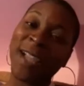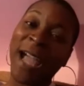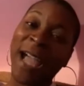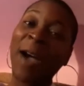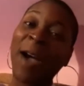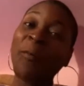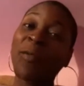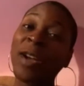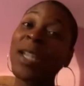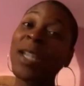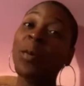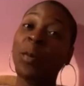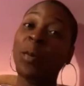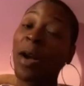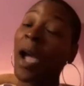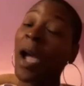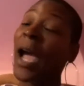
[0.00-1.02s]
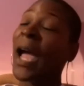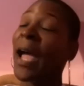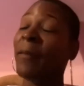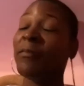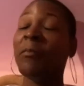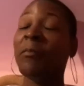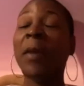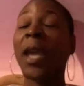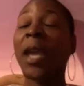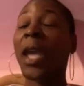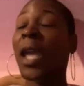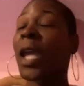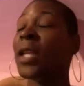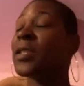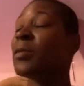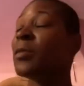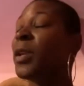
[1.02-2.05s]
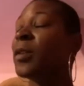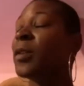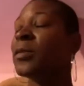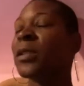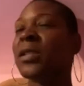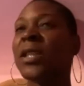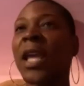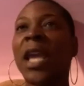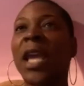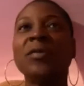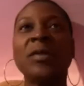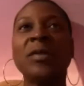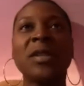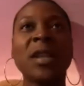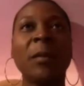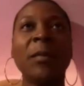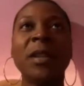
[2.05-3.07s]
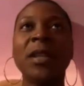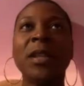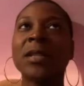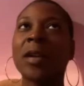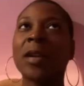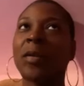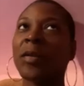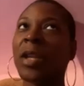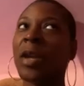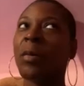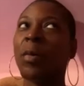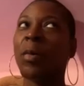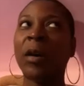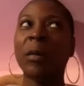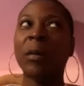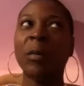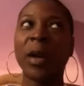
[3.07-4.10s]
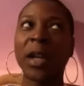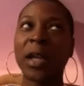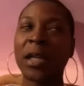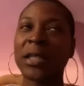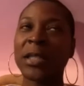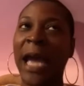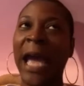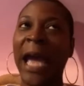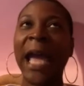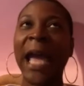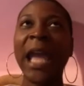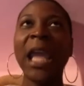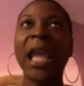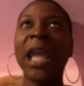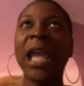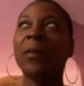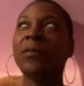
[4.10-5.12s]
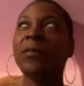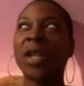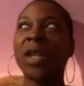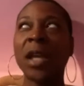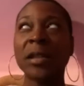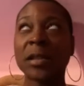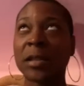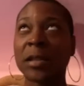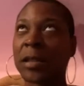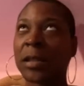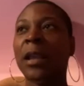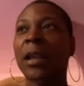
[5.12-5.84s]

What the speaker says: I really want to be on the stage with some of the Tony Award winners. I am just...